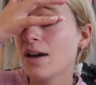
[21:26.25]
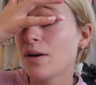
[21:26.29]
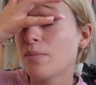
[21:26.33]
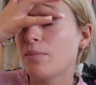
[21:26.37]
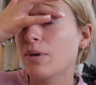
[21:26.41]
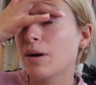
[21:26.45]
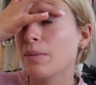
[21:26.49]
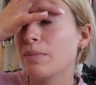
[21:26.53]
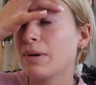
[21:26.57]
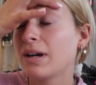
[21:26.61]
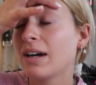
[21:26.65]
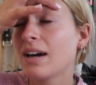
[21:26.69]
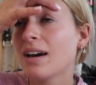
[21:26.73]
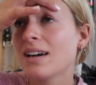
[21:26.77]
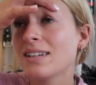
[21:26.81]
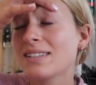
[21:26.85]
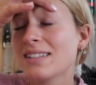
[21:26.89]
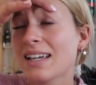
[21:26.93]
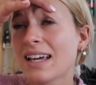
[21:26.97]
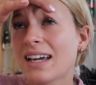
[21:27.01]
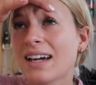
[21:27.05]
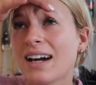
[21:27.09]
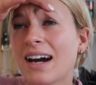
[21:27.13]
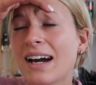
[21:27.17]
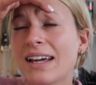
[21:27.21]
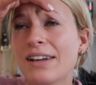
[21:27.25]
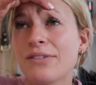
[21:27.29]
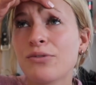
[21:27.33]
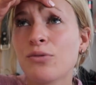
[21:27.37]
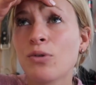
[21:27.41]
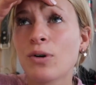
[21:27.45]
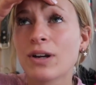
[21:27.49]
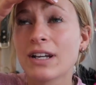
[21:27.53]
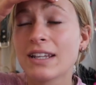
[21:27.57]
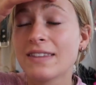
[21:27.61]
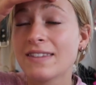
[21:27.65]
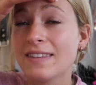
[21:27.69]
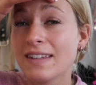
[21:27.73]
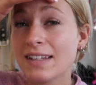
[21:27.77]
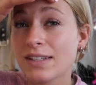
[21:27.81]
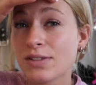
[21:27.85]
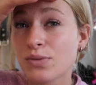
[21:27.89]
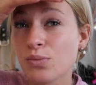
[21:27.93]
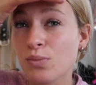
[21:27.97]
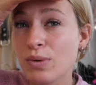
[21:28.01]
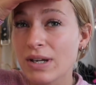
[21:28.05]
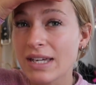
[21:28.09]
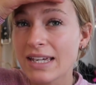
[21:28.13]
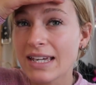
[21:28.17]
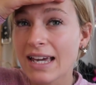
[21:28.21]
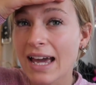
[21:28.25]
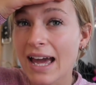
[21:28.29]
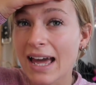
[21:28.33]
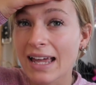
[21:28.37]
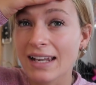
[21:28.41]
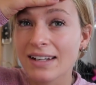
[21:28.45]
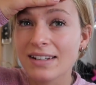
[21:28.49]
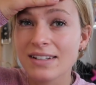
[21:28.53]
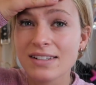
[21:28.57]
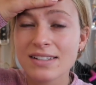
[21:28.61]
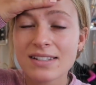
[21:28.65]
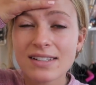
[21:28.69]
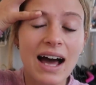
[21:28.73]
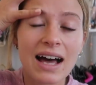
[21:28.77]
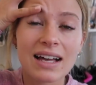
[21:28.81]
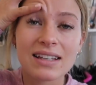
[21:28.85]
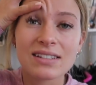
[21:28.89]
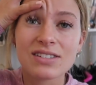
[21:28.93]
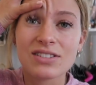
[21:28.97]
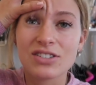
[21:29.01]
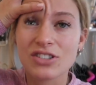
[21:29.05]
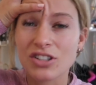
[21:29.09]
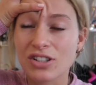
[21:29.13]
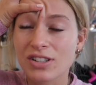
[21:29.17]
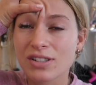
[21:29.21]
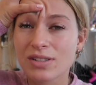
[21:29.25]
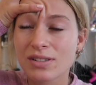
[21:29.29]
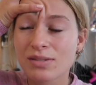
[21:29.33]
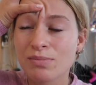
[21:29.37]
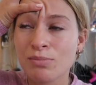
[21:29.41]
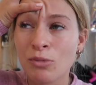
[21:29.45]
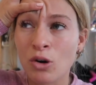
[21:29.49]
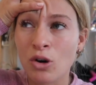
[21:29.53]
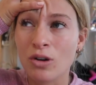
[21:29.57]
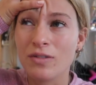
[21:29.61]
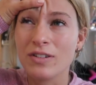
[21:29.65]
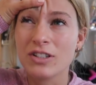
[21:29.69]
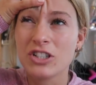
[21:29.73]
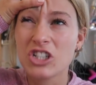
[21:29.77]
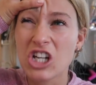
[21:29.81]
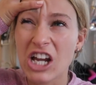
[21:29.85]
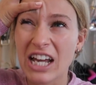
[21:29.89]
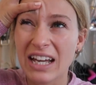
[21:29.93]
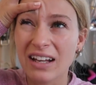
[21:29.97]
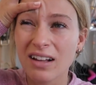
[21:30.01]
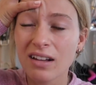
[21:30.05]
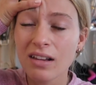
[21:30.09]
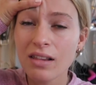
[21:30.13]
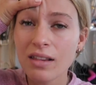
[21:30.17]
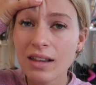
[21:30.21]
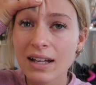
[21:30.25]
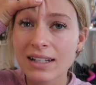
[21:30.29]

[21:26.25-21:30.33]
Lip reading: but because I kind of wanted this weekend as just more of a chill,